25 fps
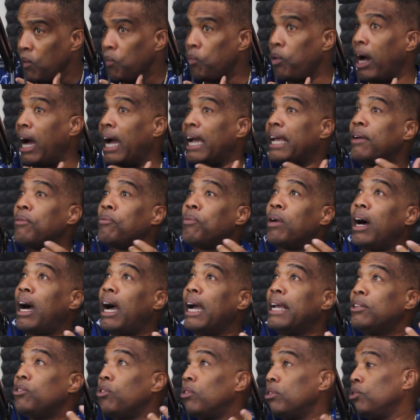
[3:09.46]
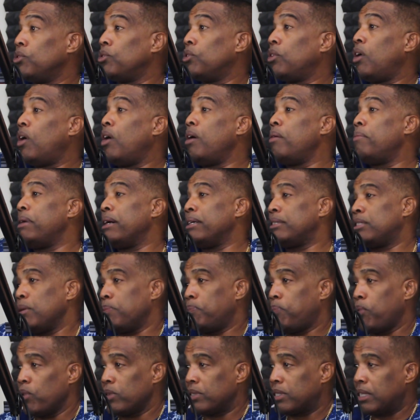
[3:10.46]
Well, I but I don't know how am I
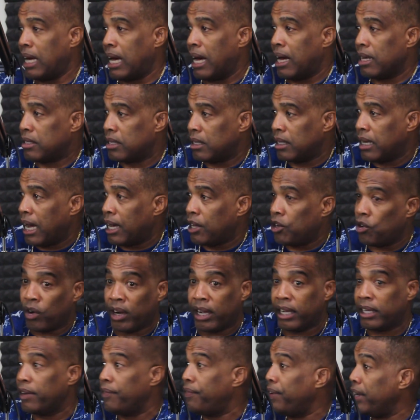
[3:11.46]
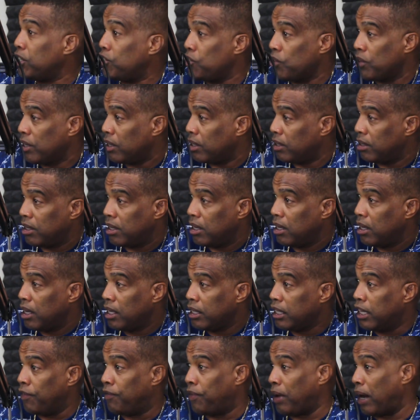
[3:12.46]
supposed to answer that. You're an individual.
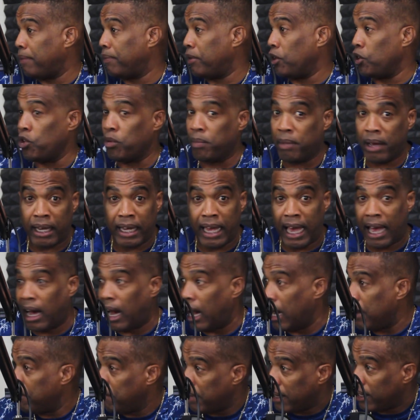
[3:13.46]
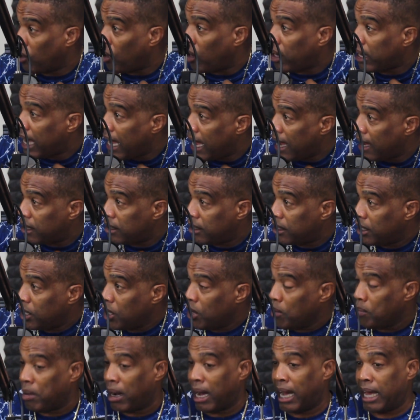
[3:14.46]
Okay. The vibe that you may get, I may not get.
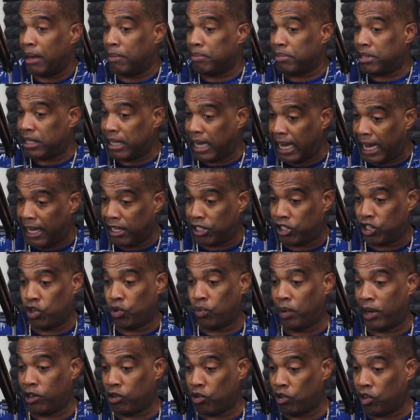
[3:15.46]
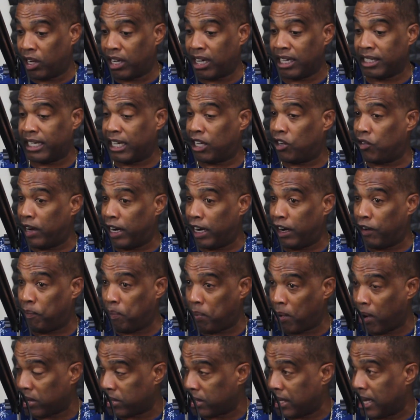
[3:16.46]
Mm-hmm. But I am saying to you, when you look at the creative
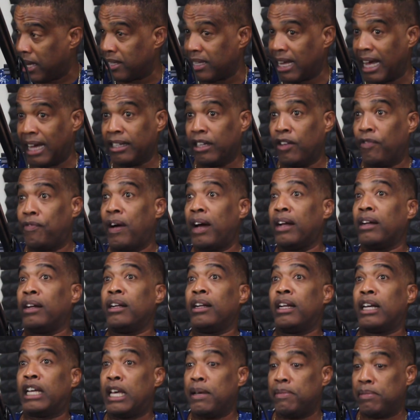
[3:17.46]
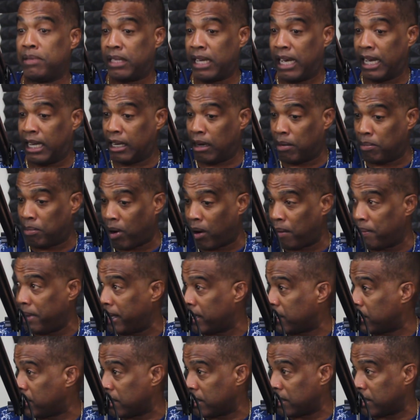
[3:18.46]
process and the fact that they keep saying that
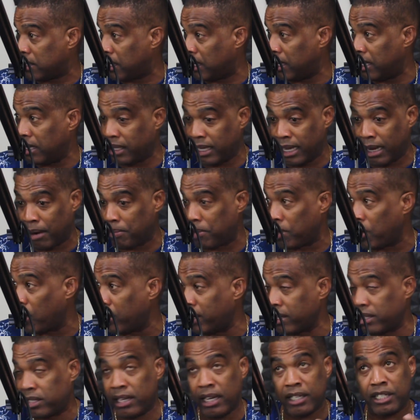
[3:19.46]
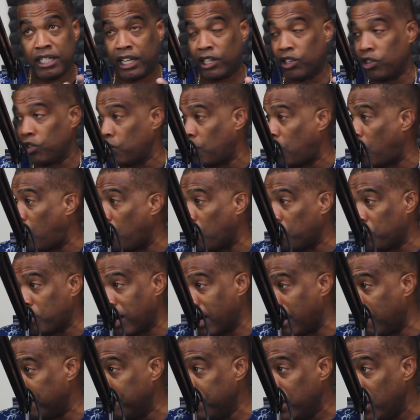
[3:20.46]
Barbados is still in the embryonic stage, I don't know how
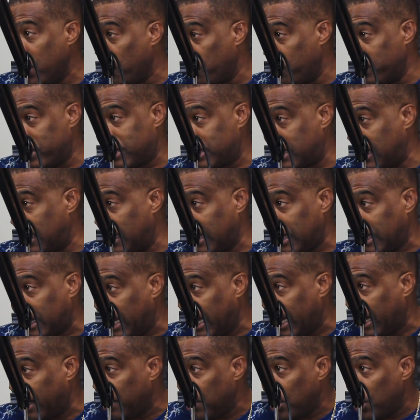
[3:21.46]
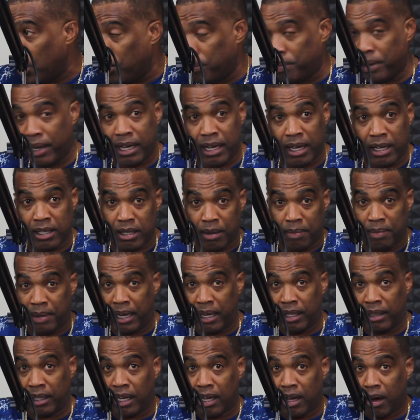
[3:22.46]
come we're still in there. Because I
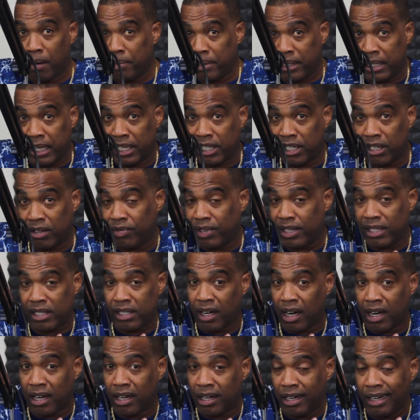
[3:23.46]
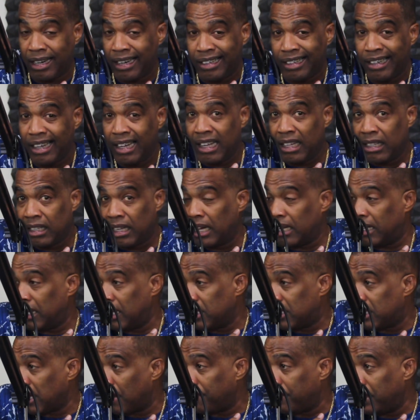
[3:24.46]
mean, the competition we started in
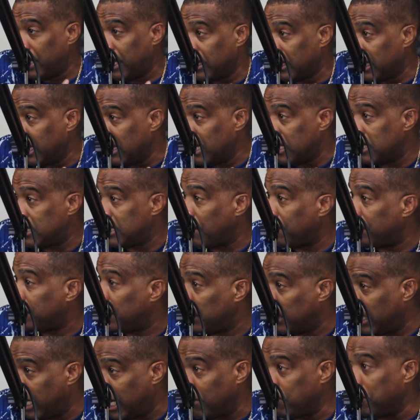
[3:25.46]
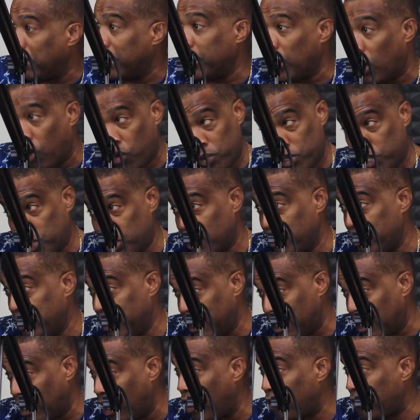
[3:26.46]
1978, 1979. By now we should have
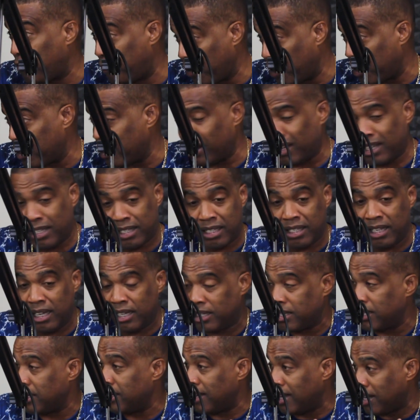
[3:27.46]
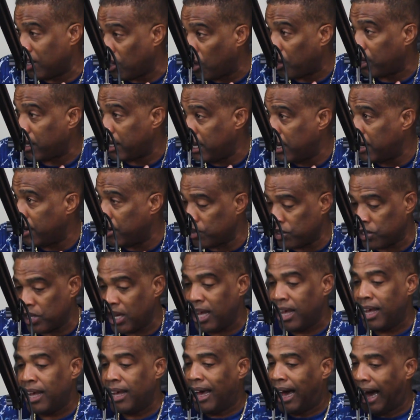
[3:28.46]
been a lot further. This these a lot of years.
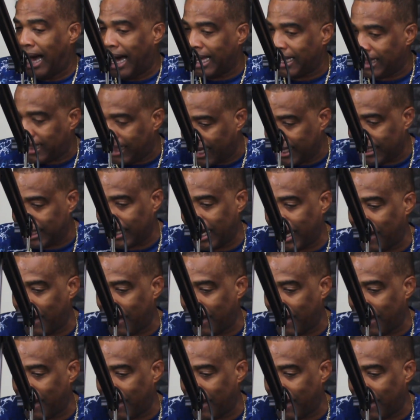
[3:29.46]
I think